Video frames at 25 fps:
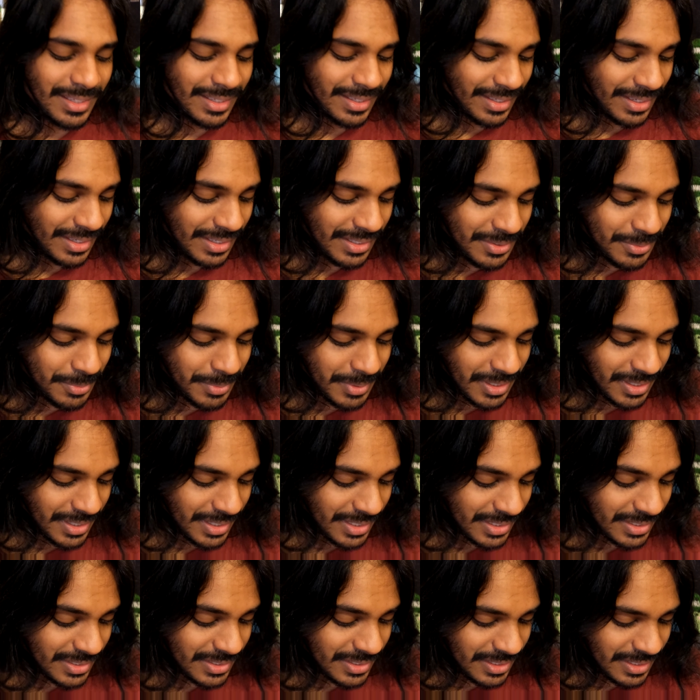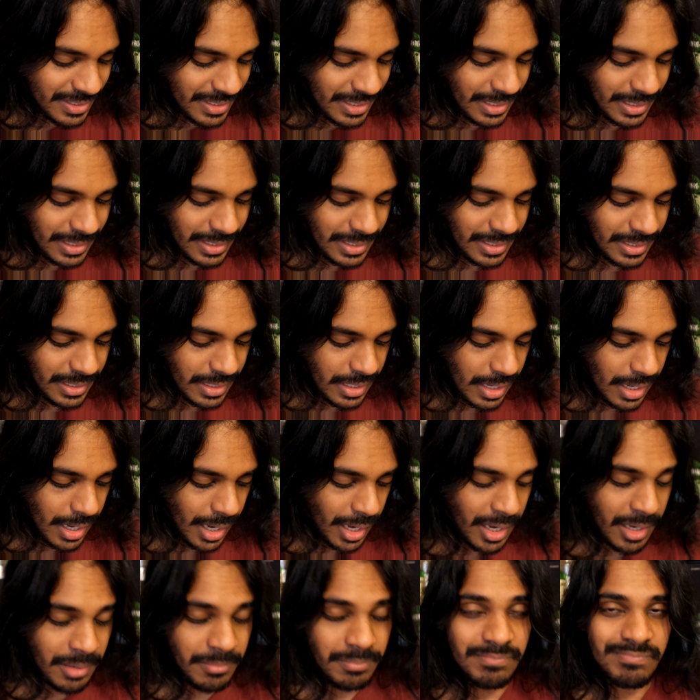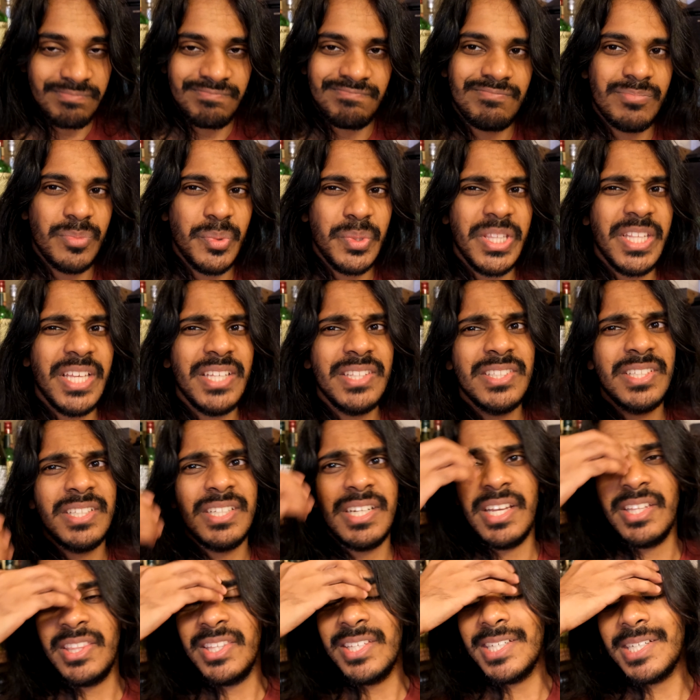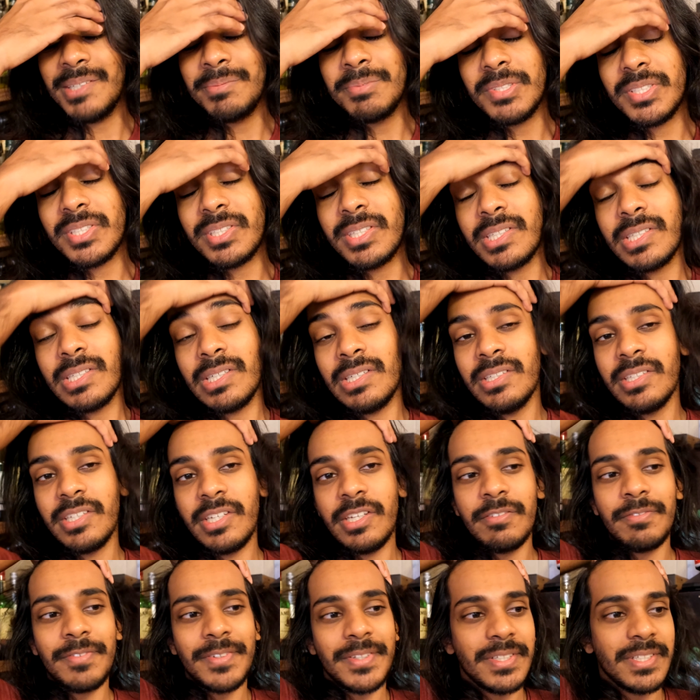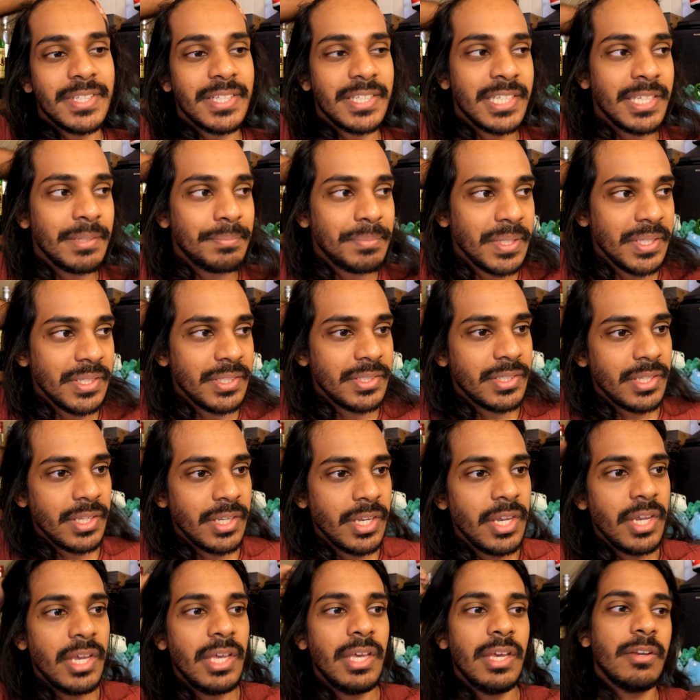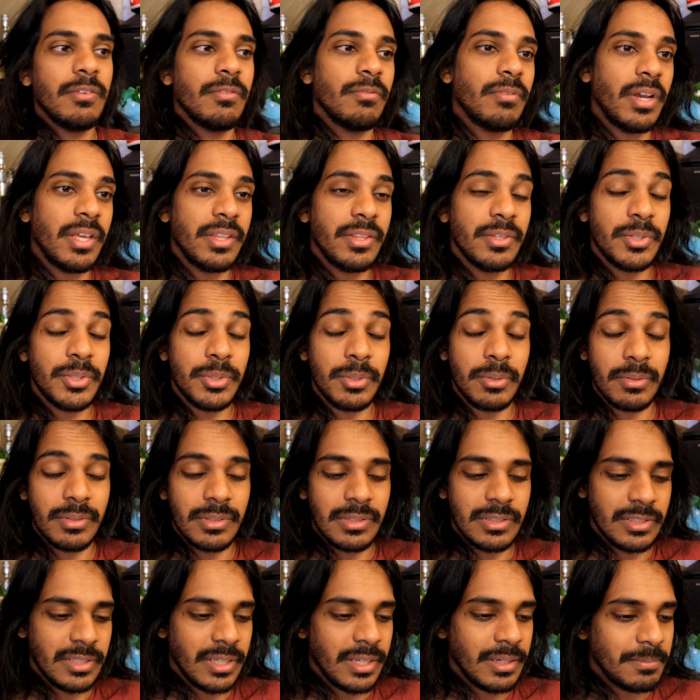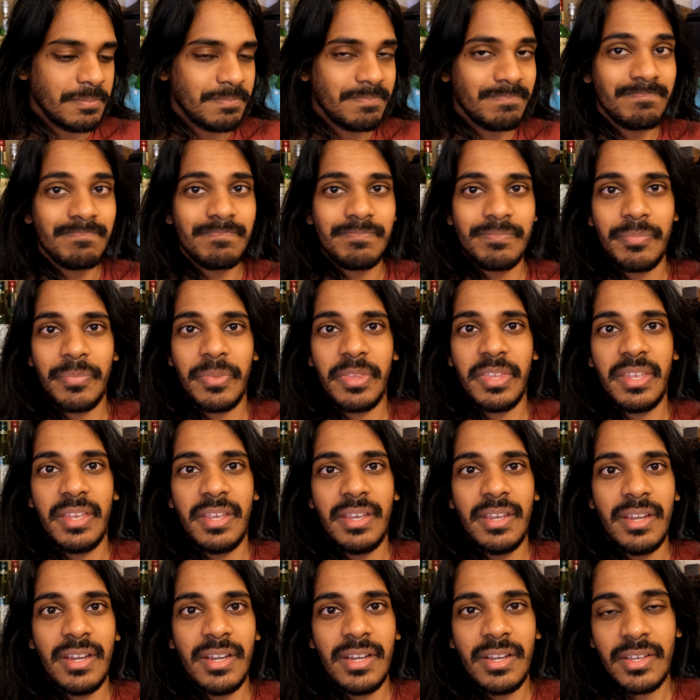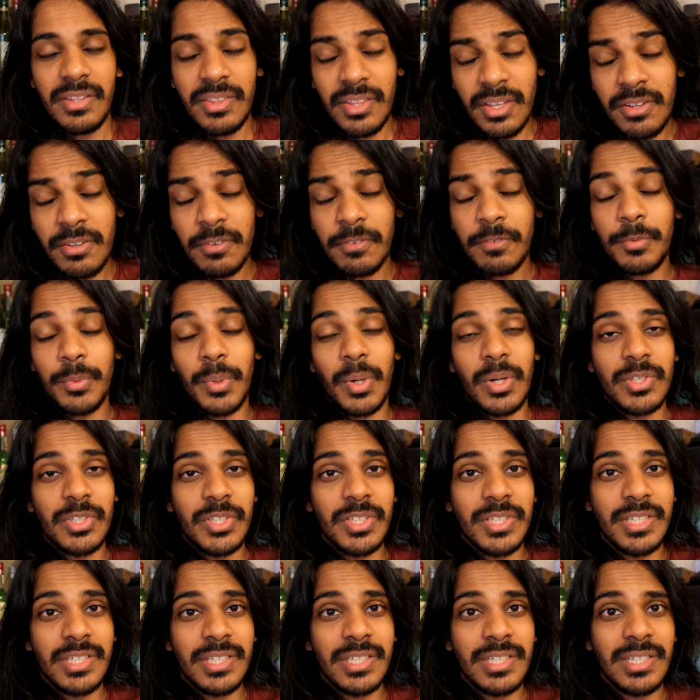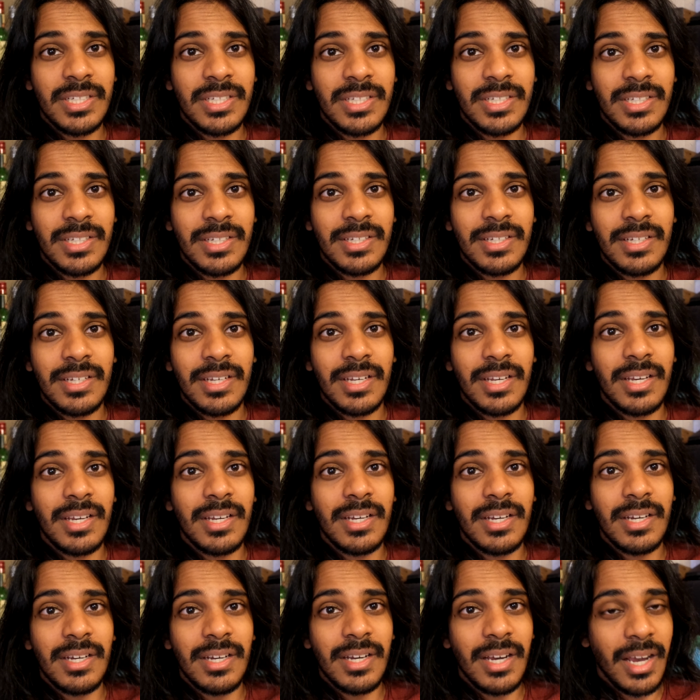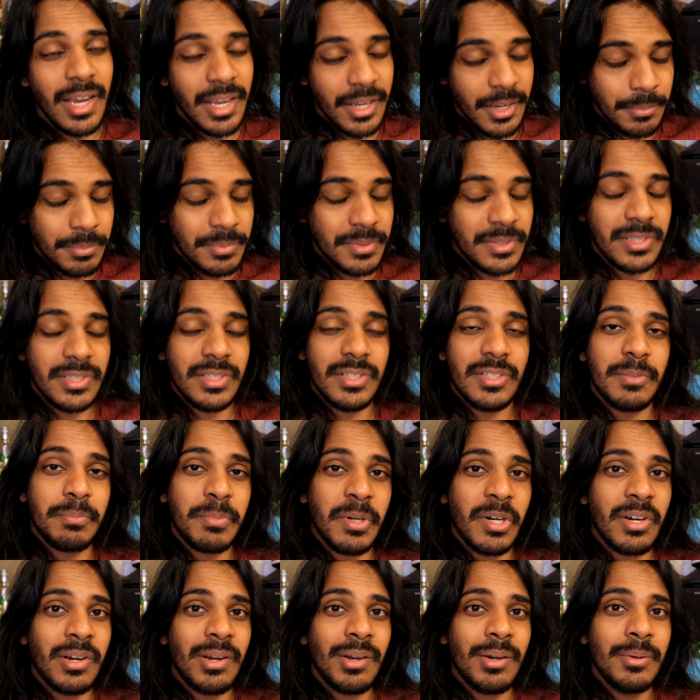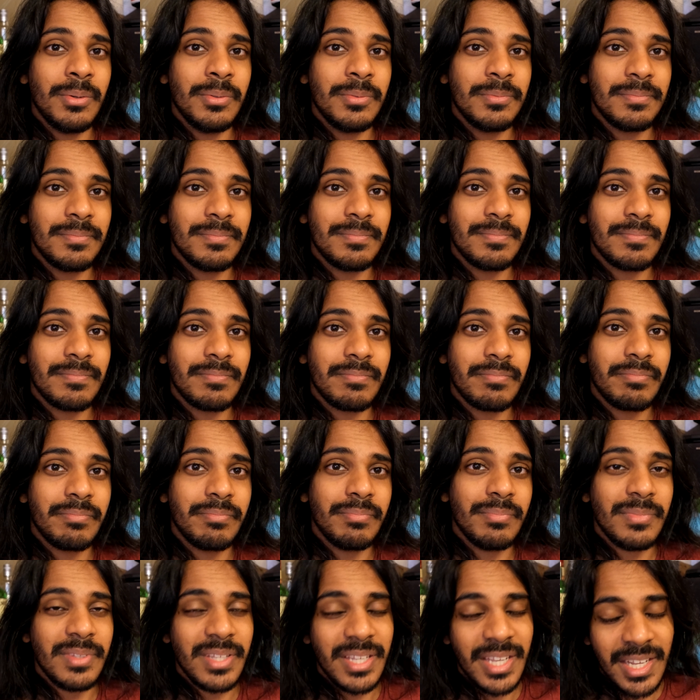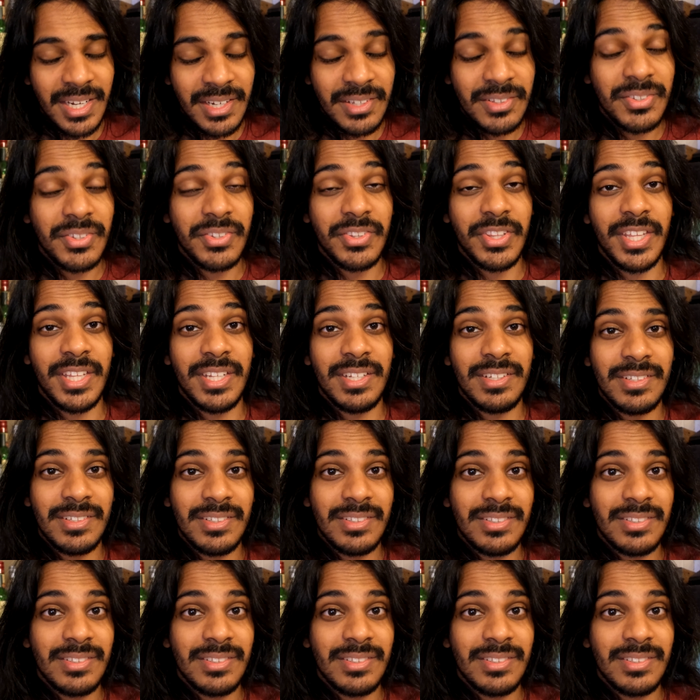it is what it is. Um, with that said, I think I'm just gonna call it here for today. Keep things rather short. So, thank you all for watching. I hope to see you tomorrow, and until then,